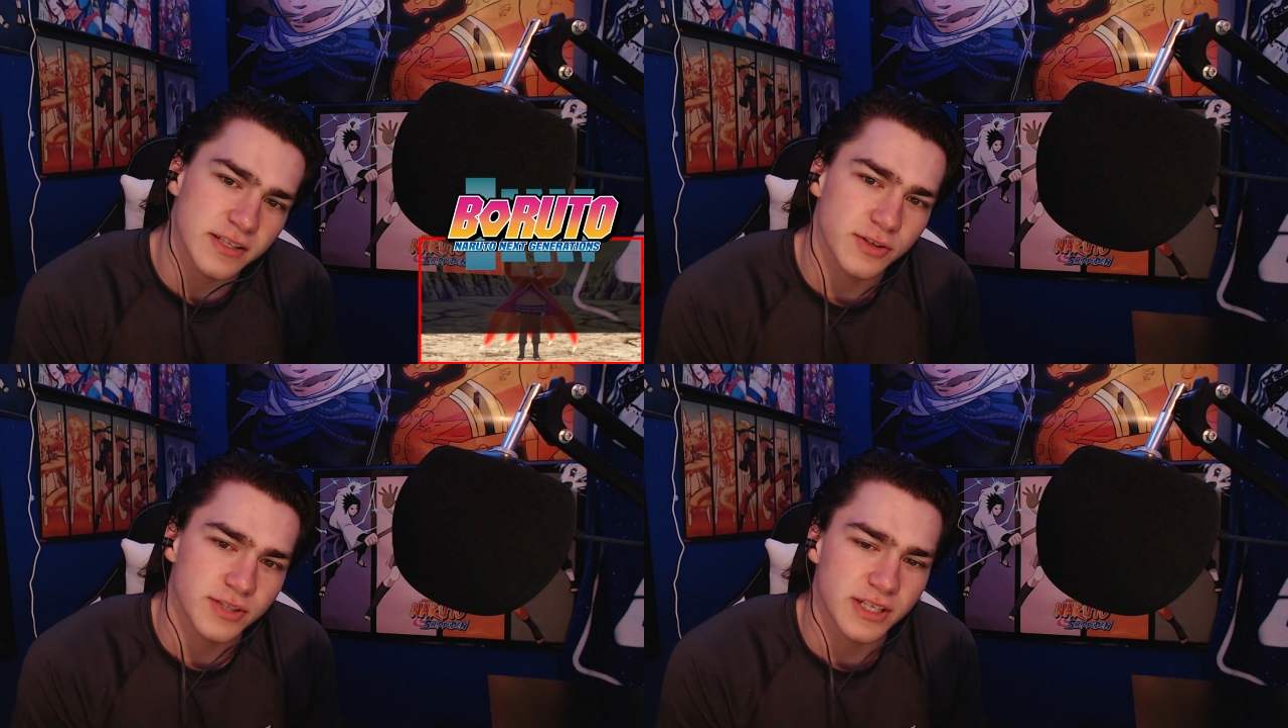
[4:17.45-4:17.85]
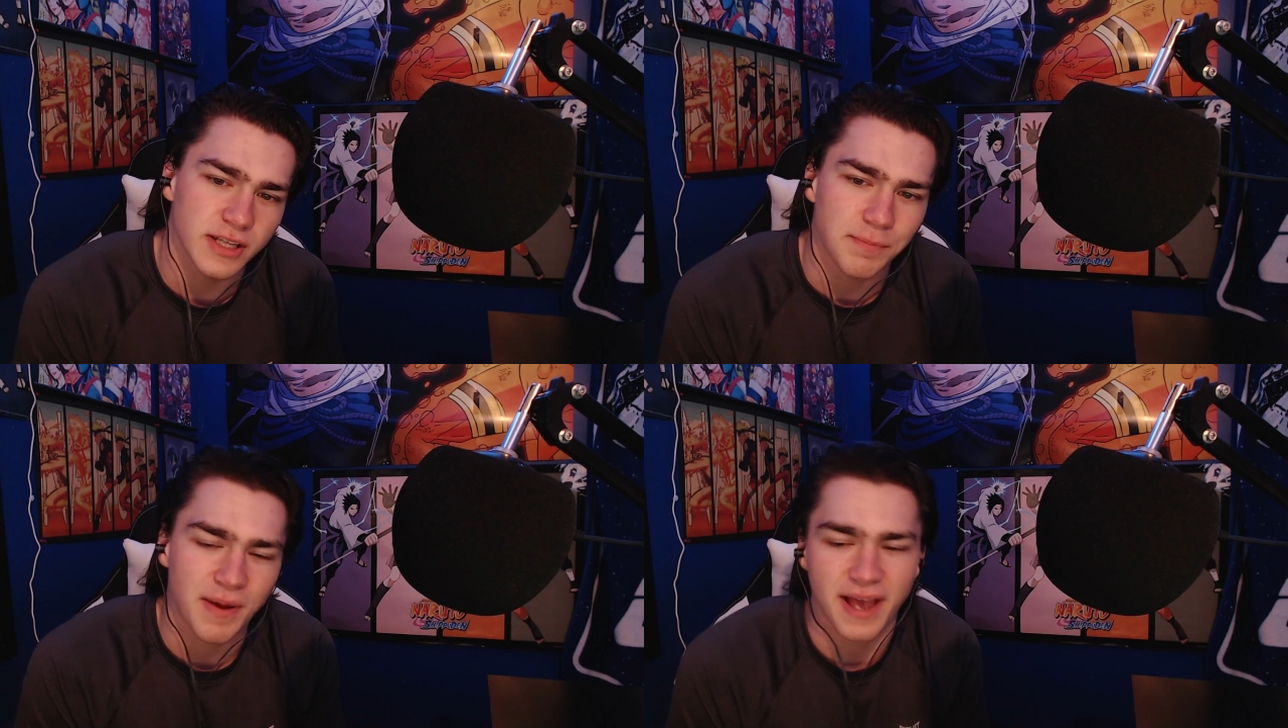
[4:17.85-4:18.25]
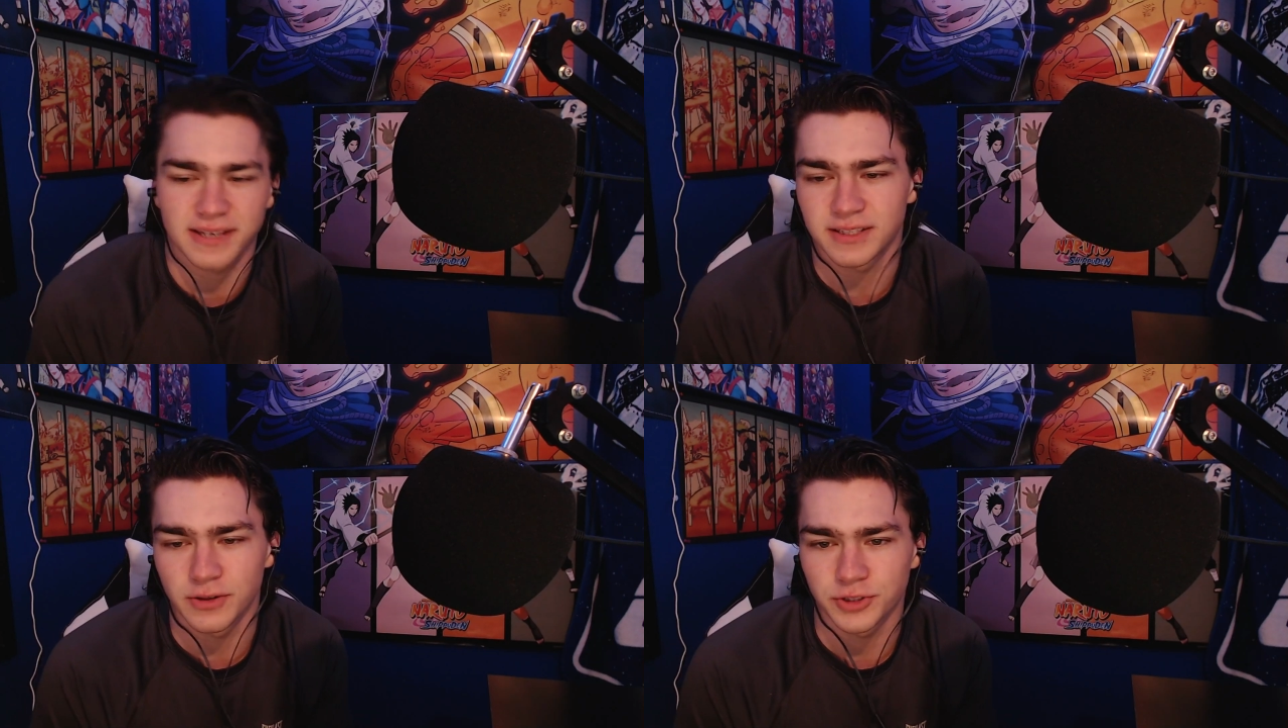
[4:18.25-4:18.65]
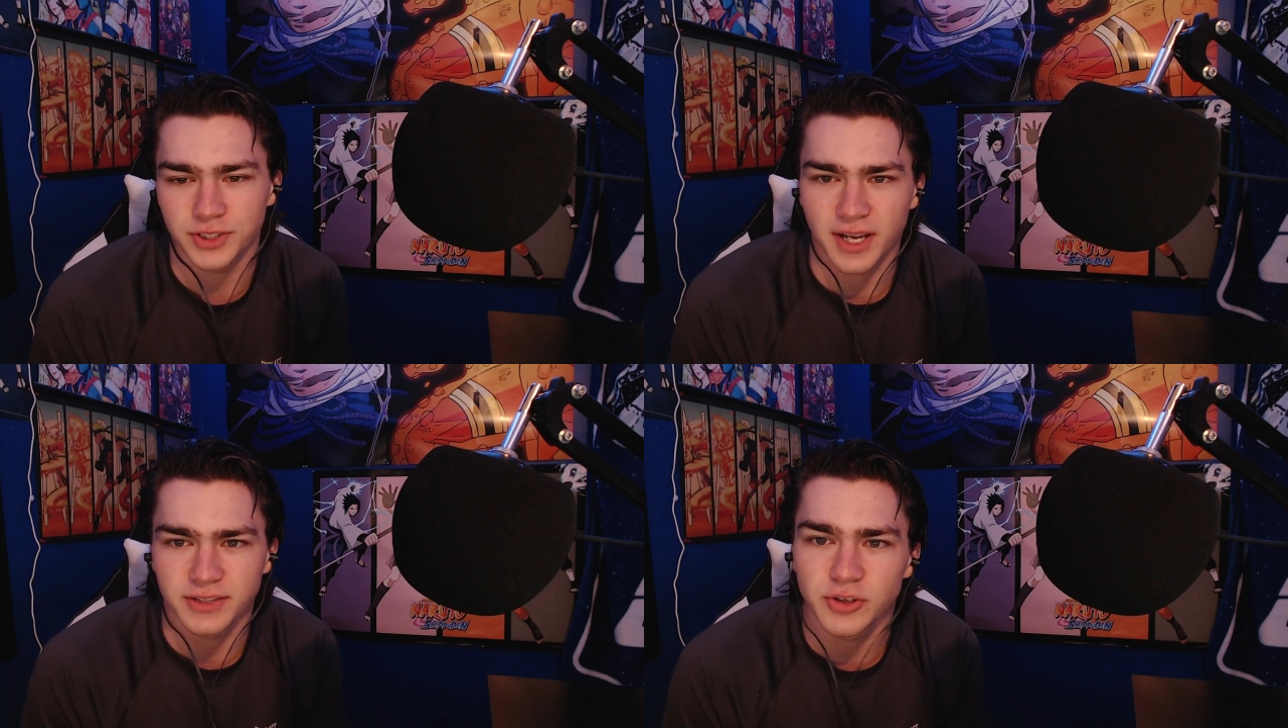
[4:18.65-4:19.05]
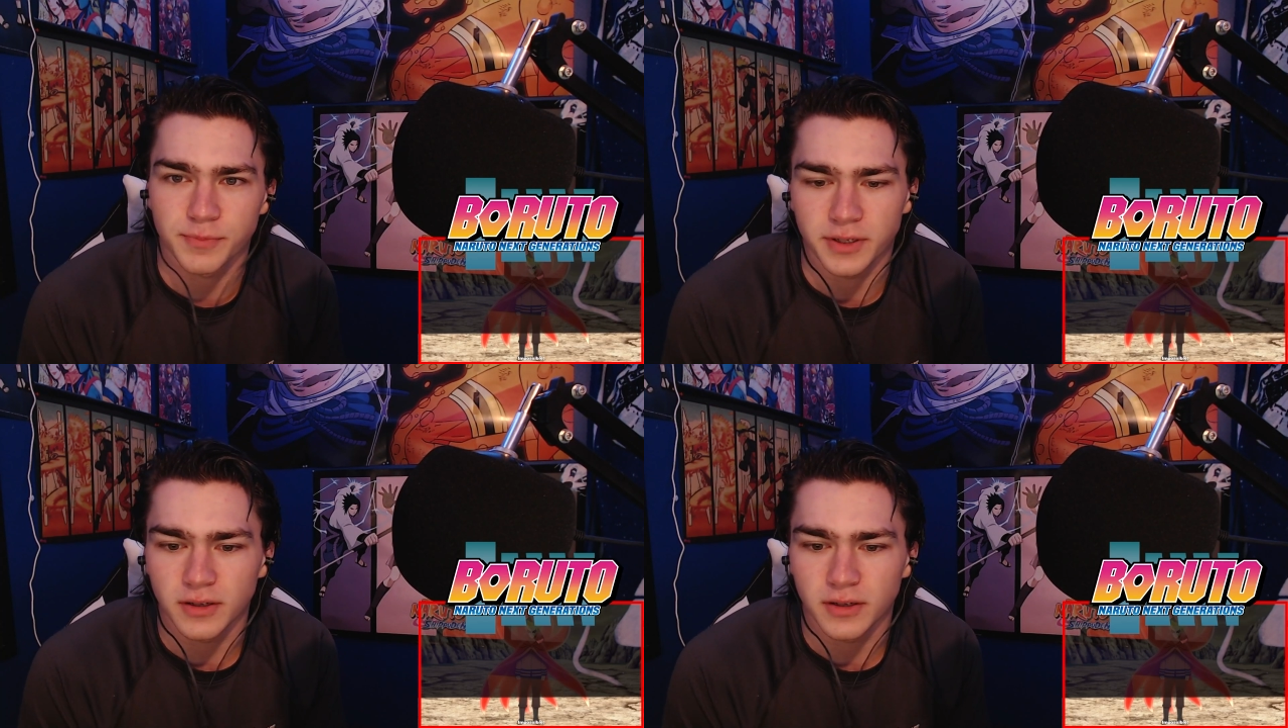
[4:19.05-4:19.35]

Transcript: or is he, like, passed out, just eyes open?